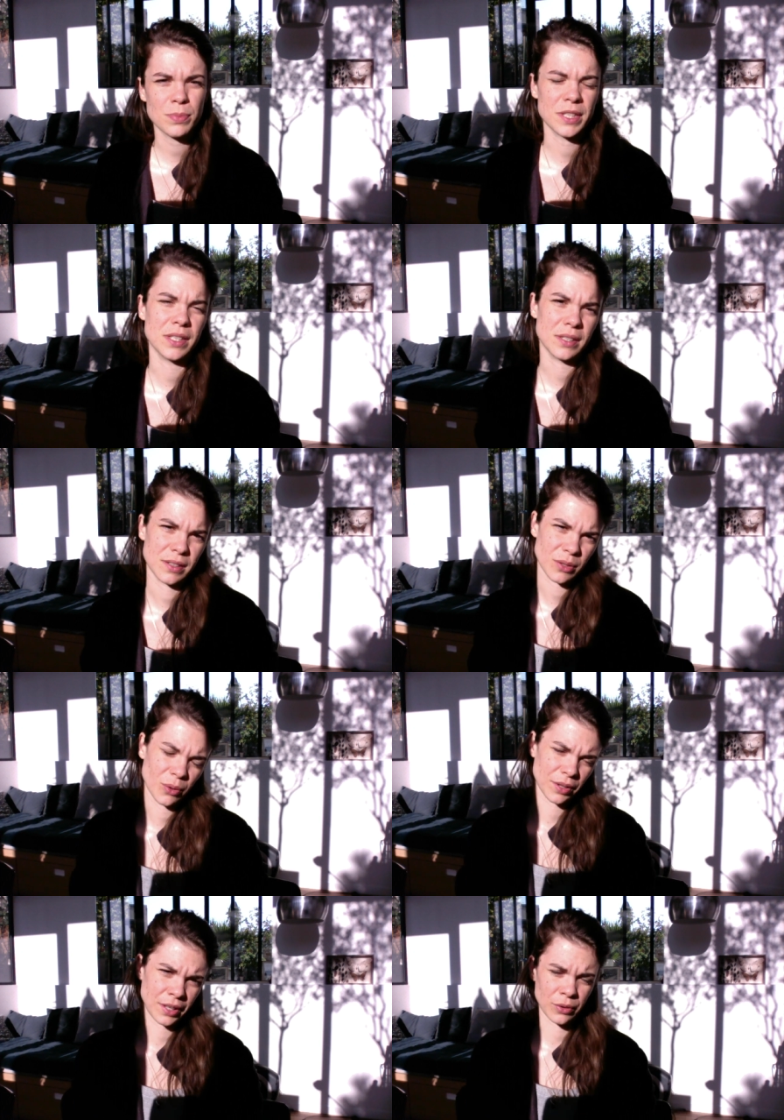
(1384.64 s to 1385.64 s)
be
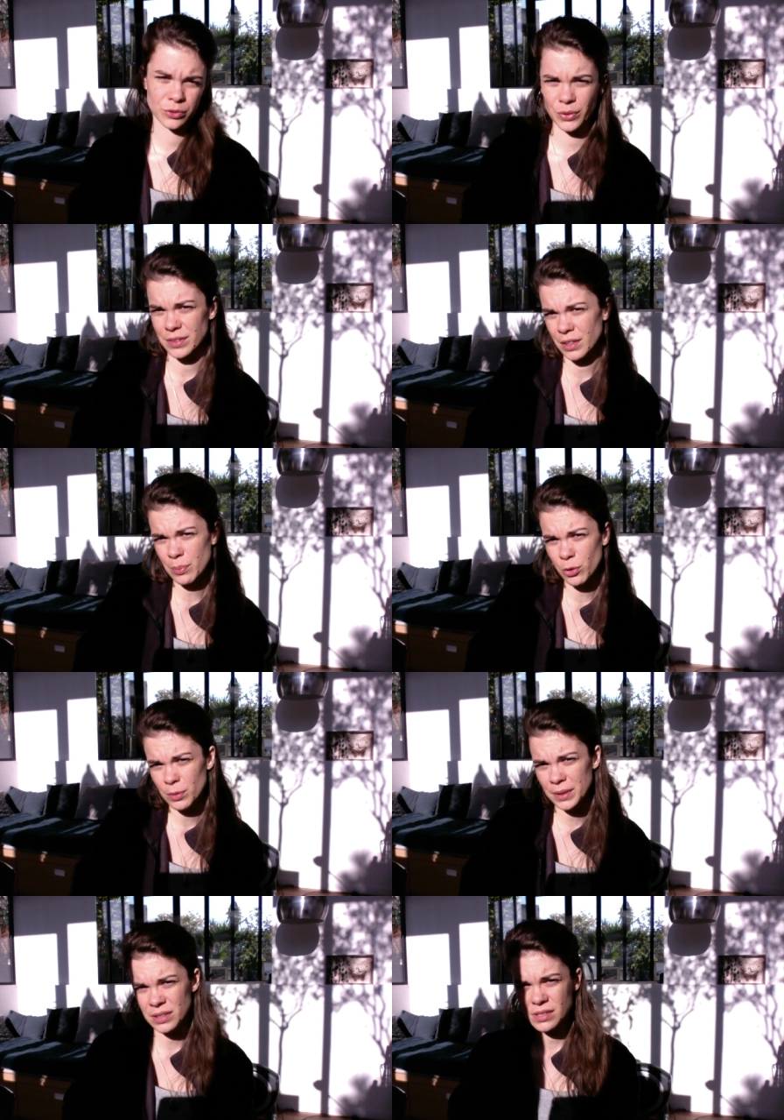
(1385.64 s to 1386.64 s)
holding on to it anymore
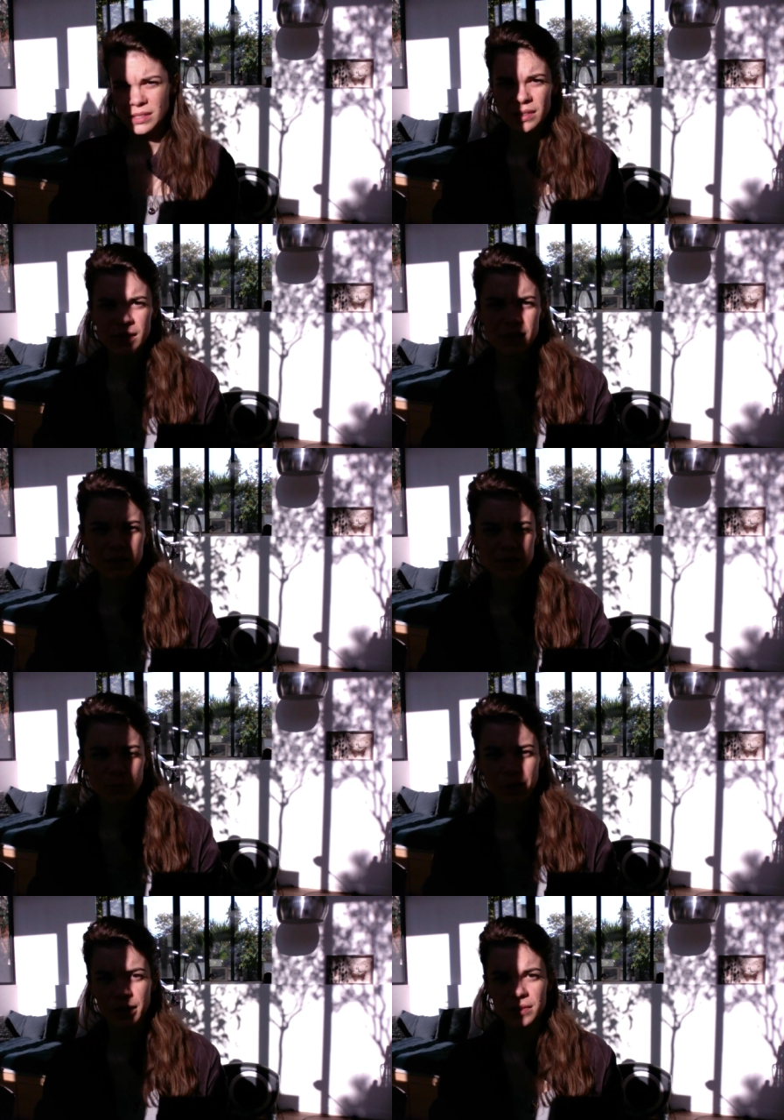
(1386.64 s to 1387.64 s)
because it's uh,
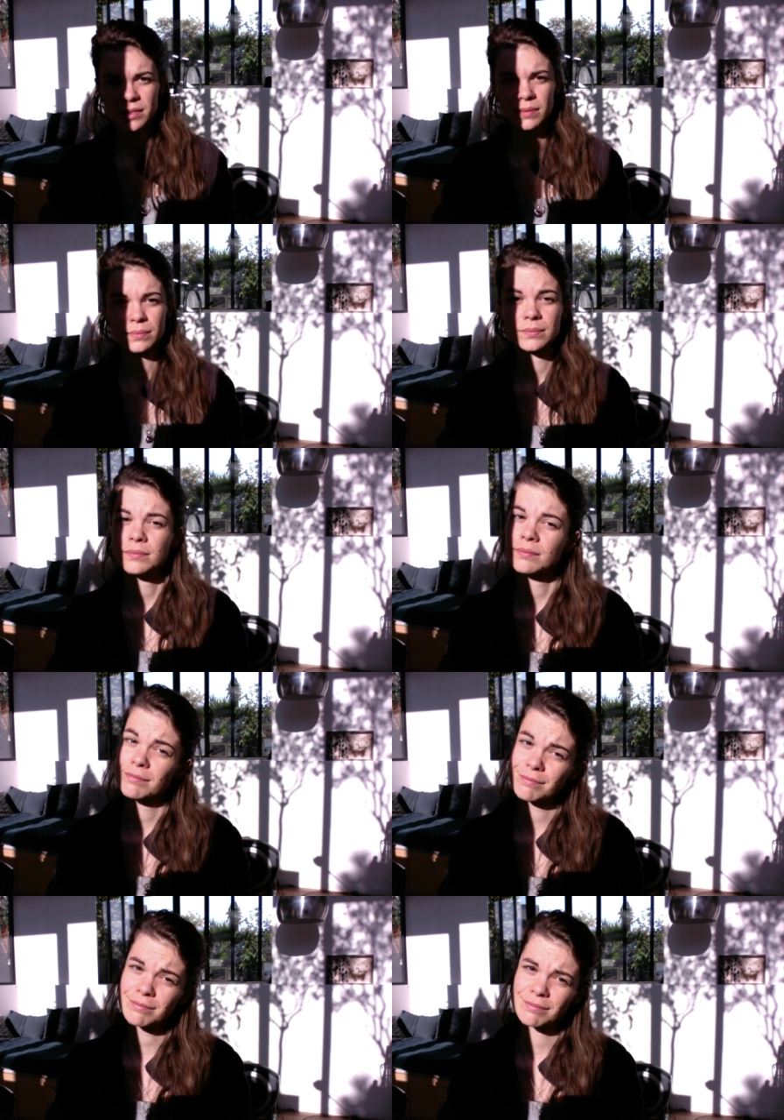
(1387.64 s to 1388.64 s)
somewhere else.
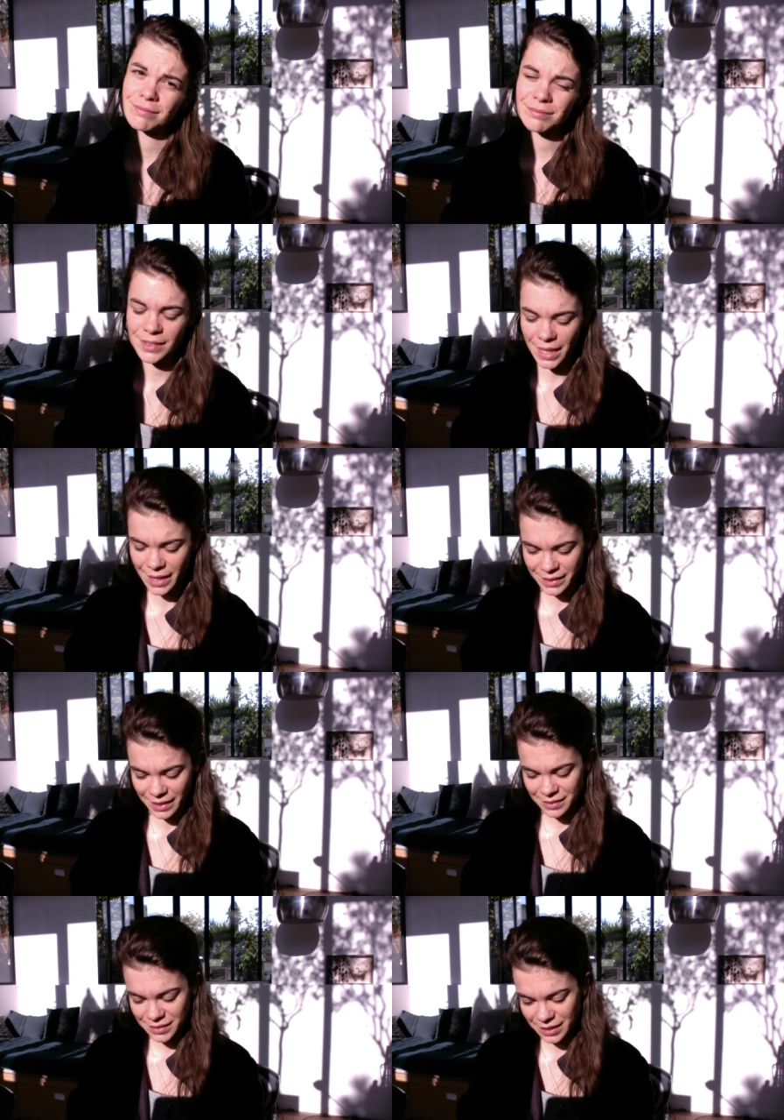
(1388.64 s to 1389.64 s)
Hmm. I like
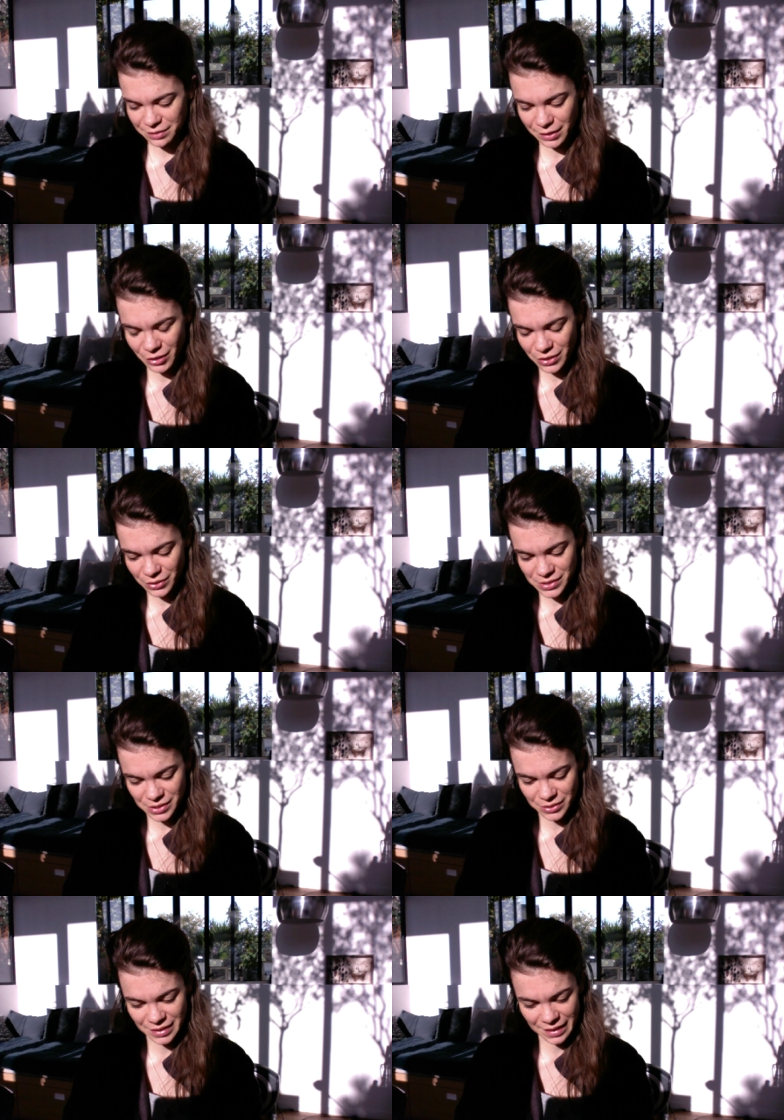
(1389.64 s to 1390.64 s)
that. I've never
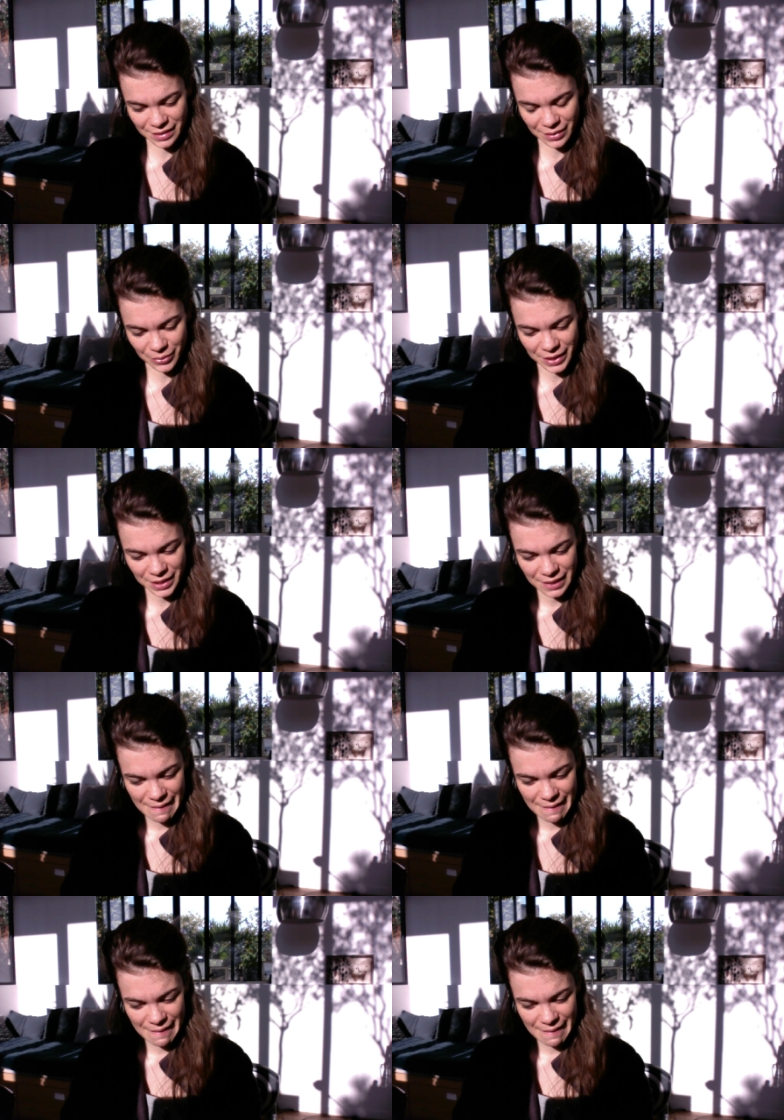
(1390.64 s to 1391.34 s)
considered that that way.